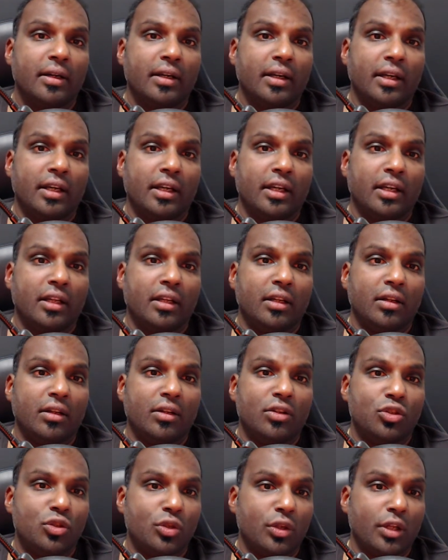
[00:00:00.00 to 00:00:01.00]

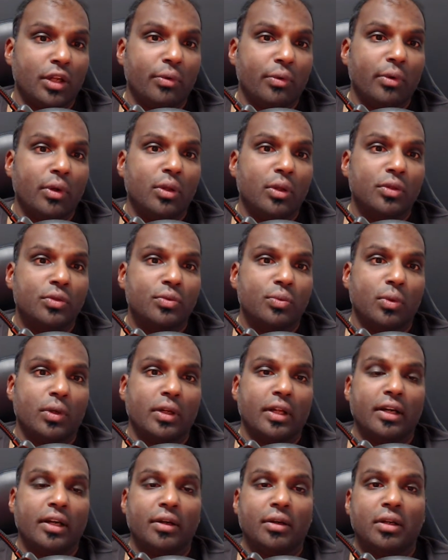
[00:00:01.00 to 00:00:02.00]
In junior roles, what
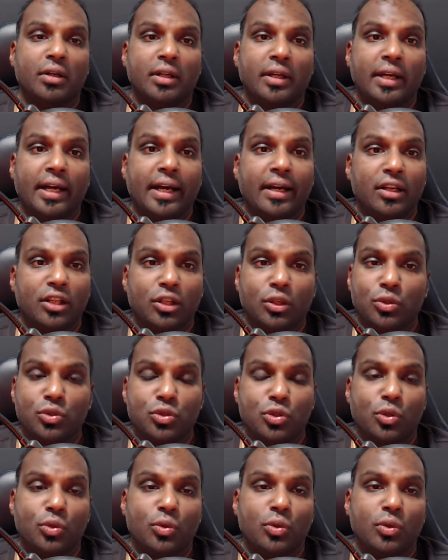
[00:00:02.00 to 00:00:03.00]
I used
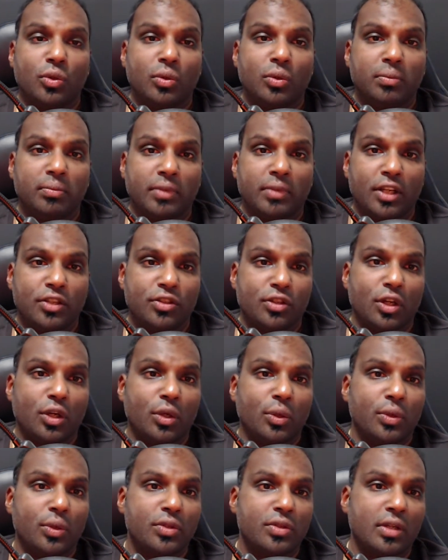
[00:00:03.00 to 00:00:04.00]
to do years
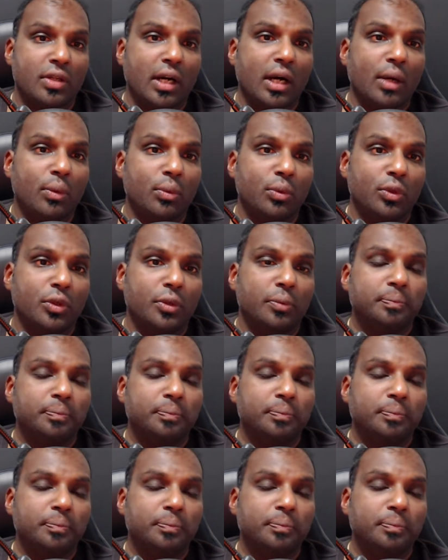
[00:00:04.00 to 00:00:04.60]
ago is I would